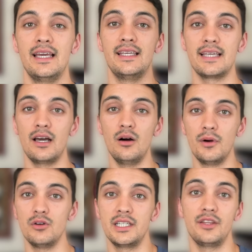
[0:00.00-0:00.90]
His
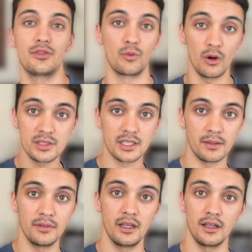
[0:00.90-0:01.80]
elbows, he throws
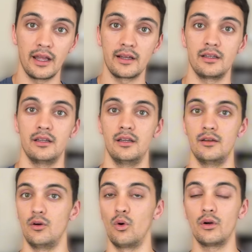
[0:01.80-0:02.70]
them like
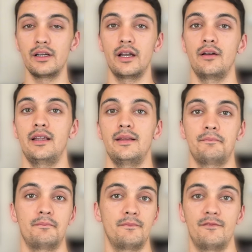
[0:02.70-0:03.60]
ordinary
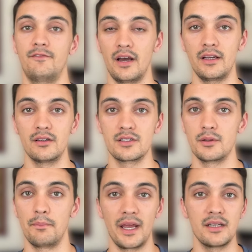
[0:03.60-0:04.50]
fighters
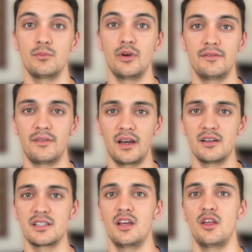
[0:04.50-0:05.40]
or bantamweight
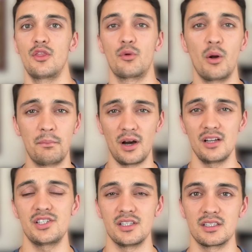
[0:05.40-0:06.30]
fighters throw
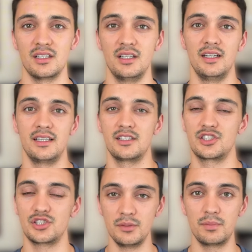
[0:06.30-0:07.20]
punches.
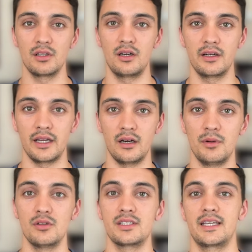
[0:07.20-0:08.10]
Super long
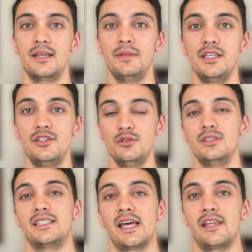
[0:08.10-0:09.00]
elbows can be
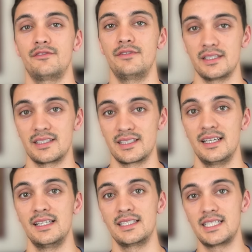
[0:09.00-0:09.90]
used as
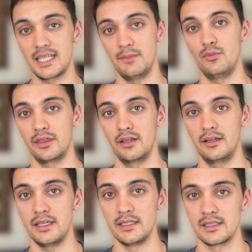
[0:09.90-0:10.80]
fists, same with their
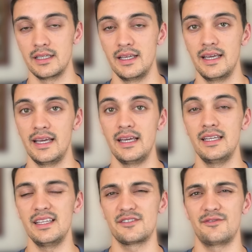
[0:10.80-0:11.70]
knees.
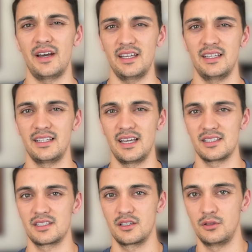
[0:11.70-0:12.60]
In his fight
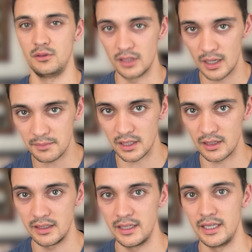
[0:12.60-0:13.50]
against
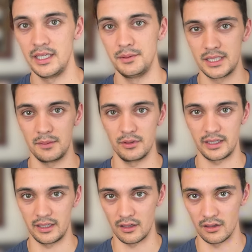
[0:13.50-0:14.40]
Kulabdam, he was able to
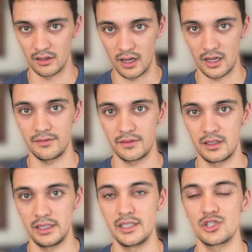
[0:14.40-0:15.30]
get a lot of
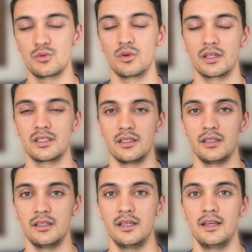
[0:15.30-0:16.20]
clinch work
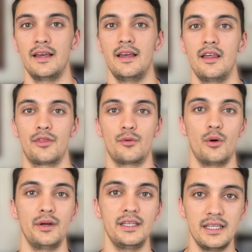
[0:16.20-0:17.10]
done,
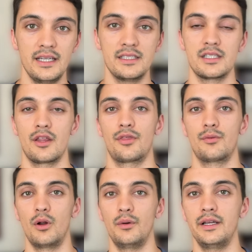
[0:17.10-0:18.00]
throwing knees,
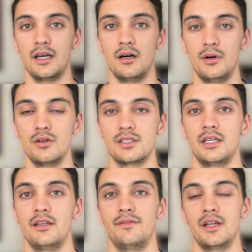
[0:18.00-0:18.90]
throwing elbows,
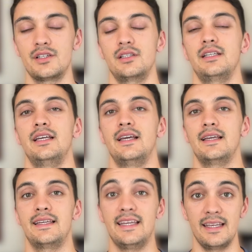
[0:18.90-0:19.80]
and eventually
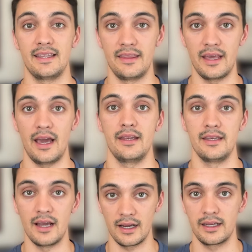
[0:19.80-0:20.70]
get that
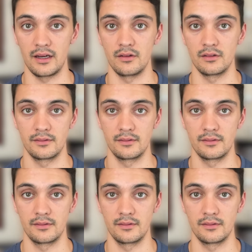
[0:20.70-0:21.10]
knockout.